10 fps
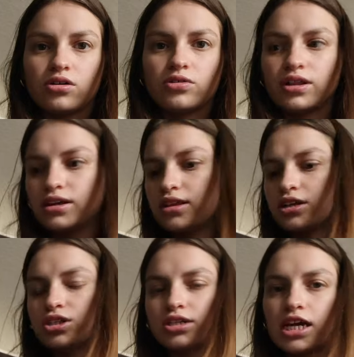acrylic
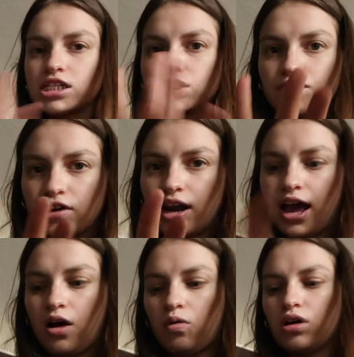thing, just for
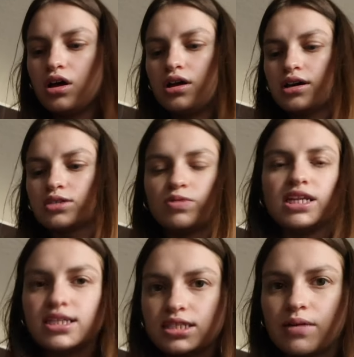now, because we
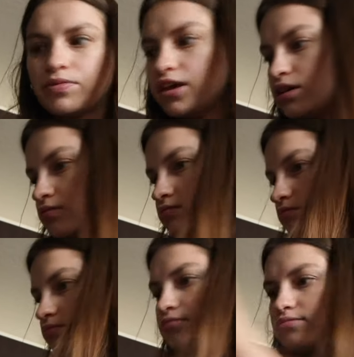need something,
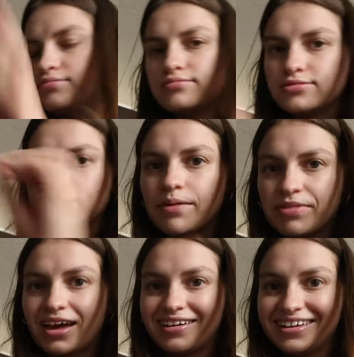
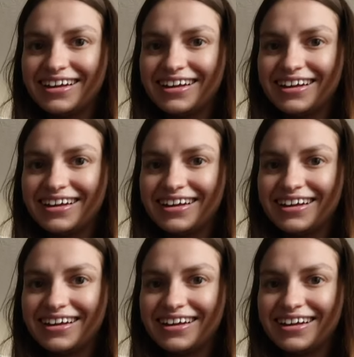something.